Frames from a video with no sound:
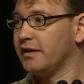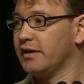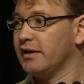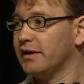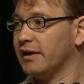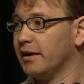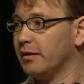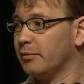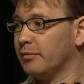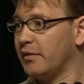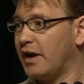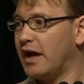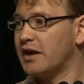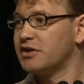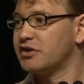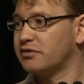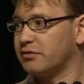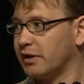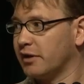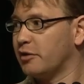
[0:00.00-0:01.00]
the
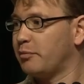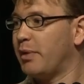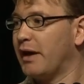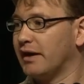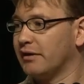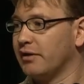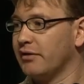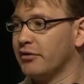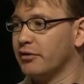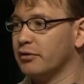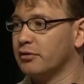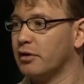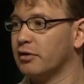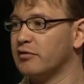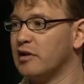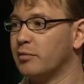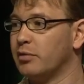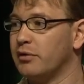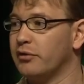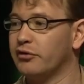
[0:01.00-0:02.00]
edge strength patterns are
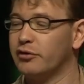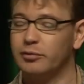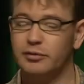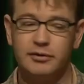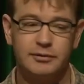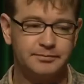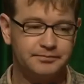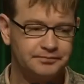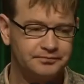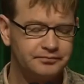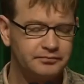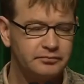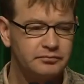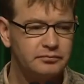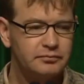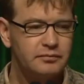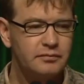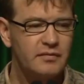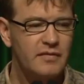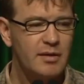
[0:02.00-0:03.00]
reproducible.
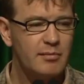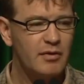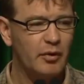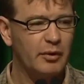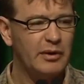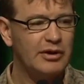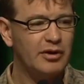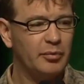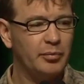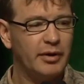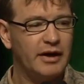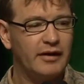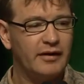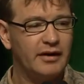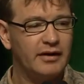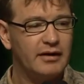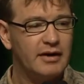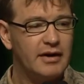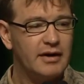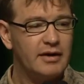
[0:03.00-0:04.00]
But when you
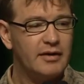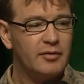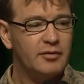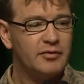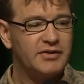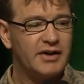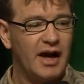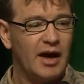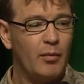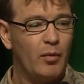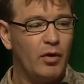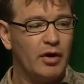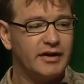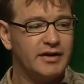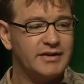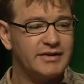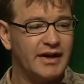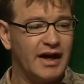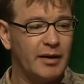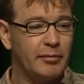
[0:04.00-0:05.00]
compare time 1
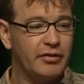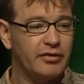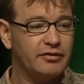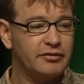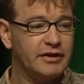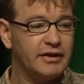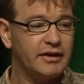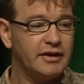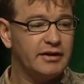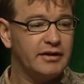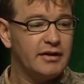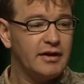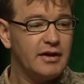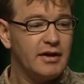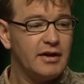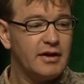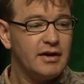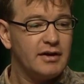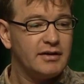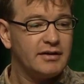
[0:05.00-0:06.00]
and time 3
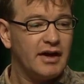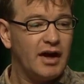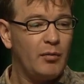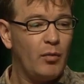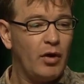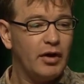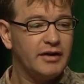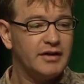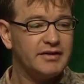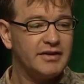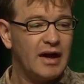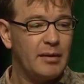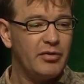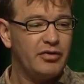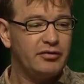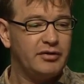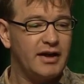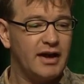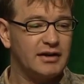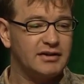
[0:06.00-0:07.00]

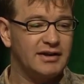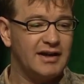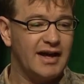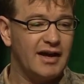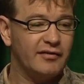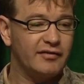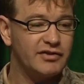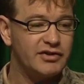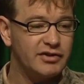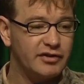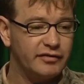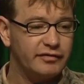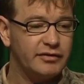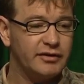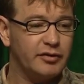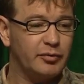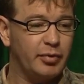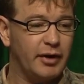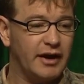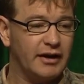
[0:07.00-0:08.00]
actually have
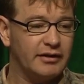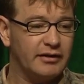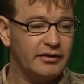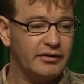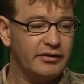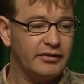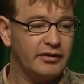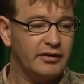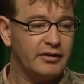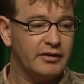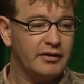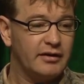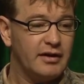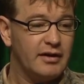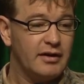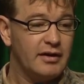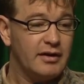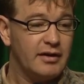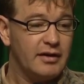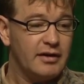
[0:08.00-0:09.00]
different patterns.
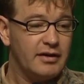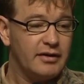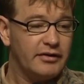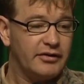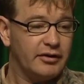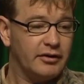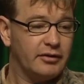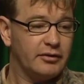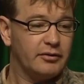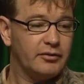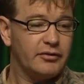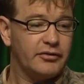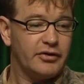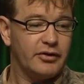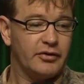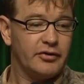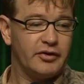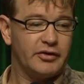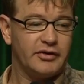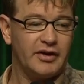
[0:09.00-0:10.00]
So
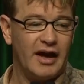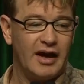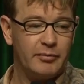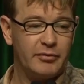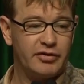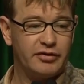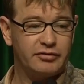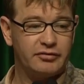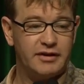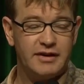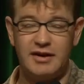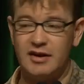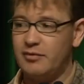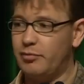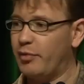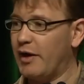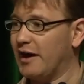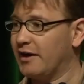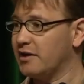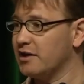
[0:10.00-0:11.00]
the time 3
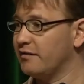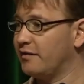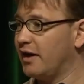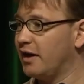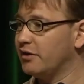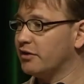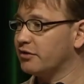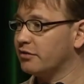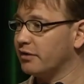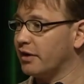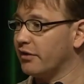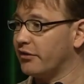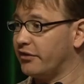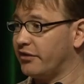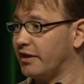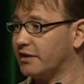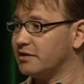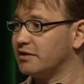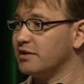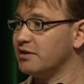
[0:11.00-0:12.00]
pattern of edge strength
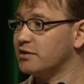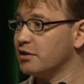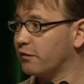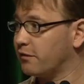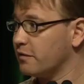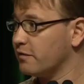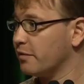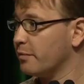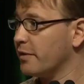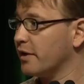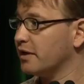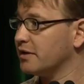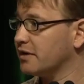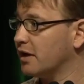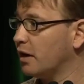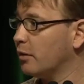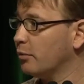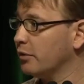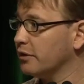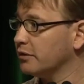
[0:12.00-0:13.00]
is actually different from that of
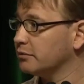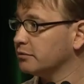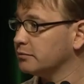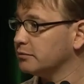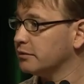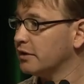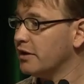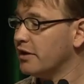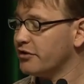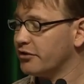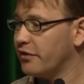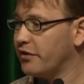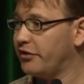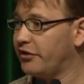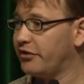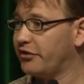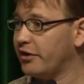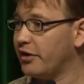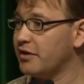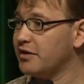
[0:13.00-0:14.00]
time 1. So this
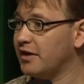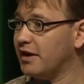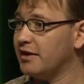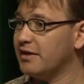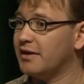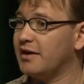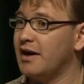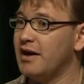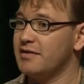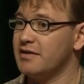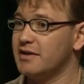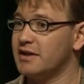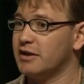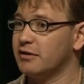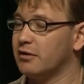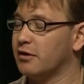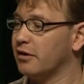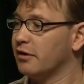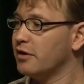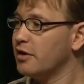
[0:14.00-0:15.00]
is starting to indicate that
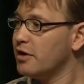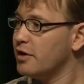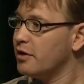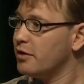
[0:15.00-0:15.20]
there are